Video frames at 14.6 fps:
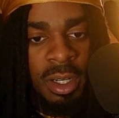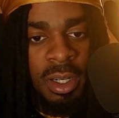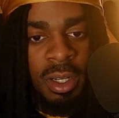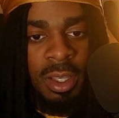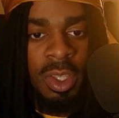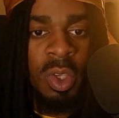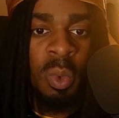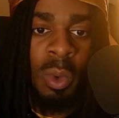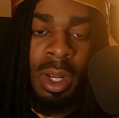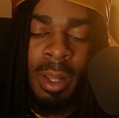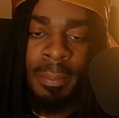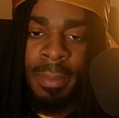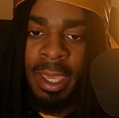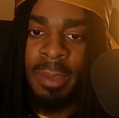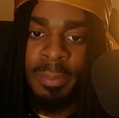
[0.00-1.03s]
you want to
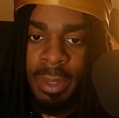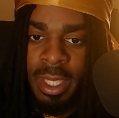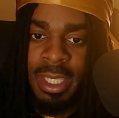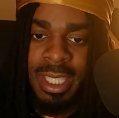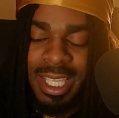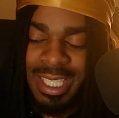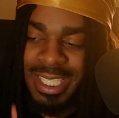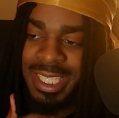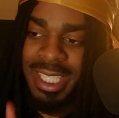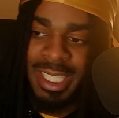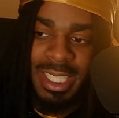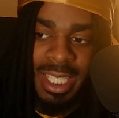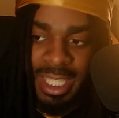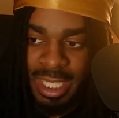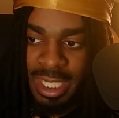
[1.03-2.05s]
make beats
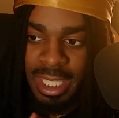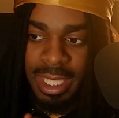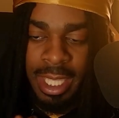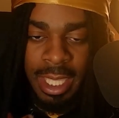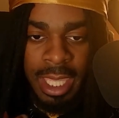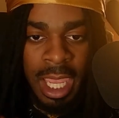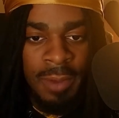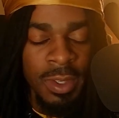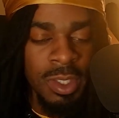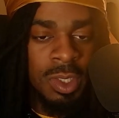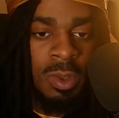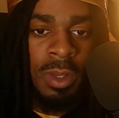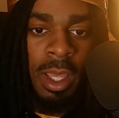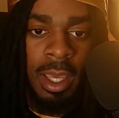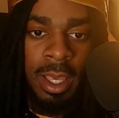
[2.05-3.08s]
consistently, like every
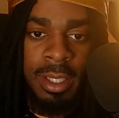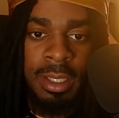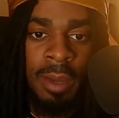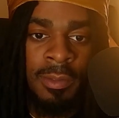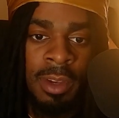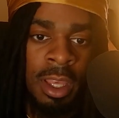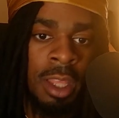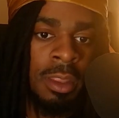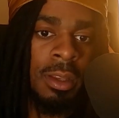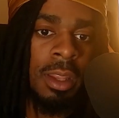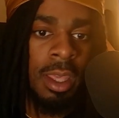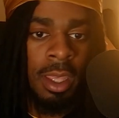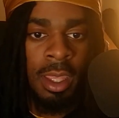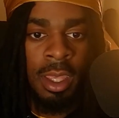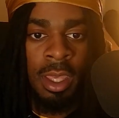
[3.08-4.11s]
2 days, every other
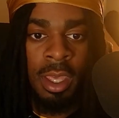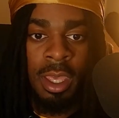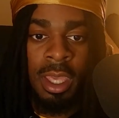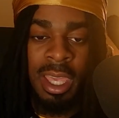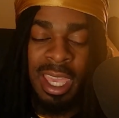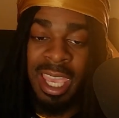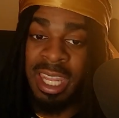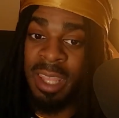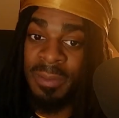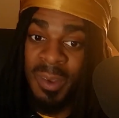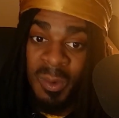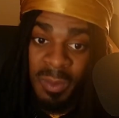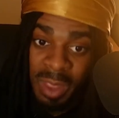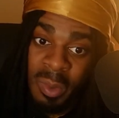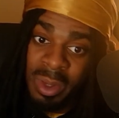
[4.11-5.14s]
day. And if you
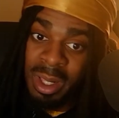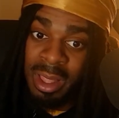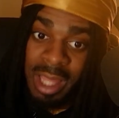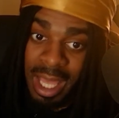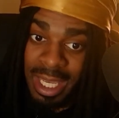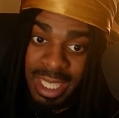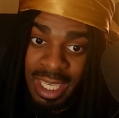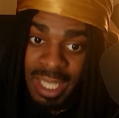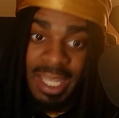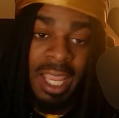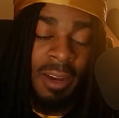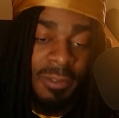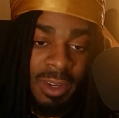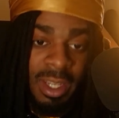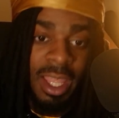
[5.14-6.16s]
really want to lock in
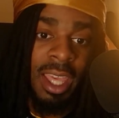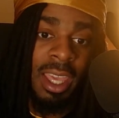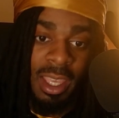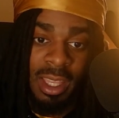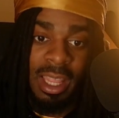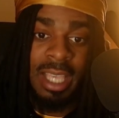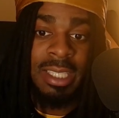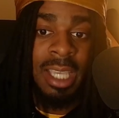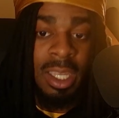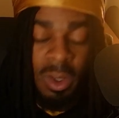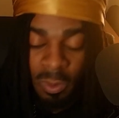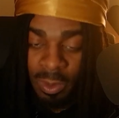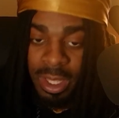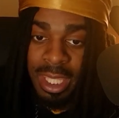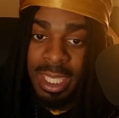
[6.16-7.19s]
every day, that's how you
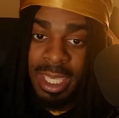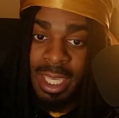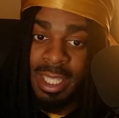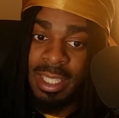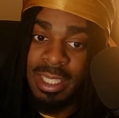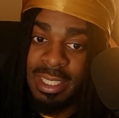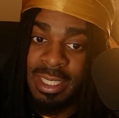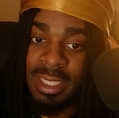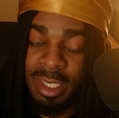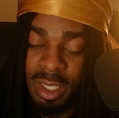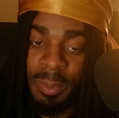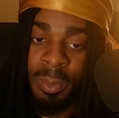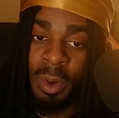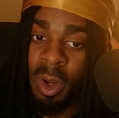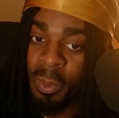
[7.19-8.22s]
really get to the
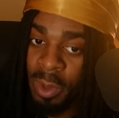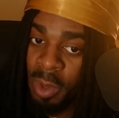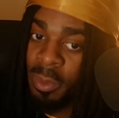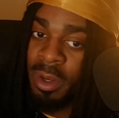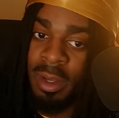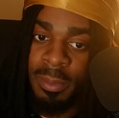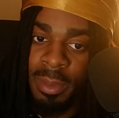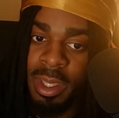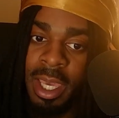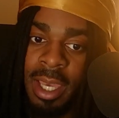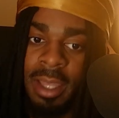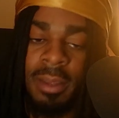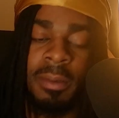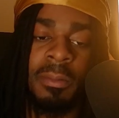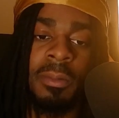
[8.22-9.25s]
point where you want to be
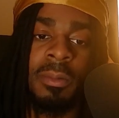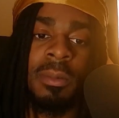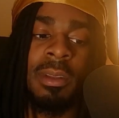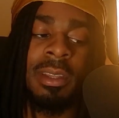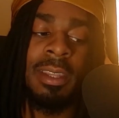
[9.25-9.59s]
at the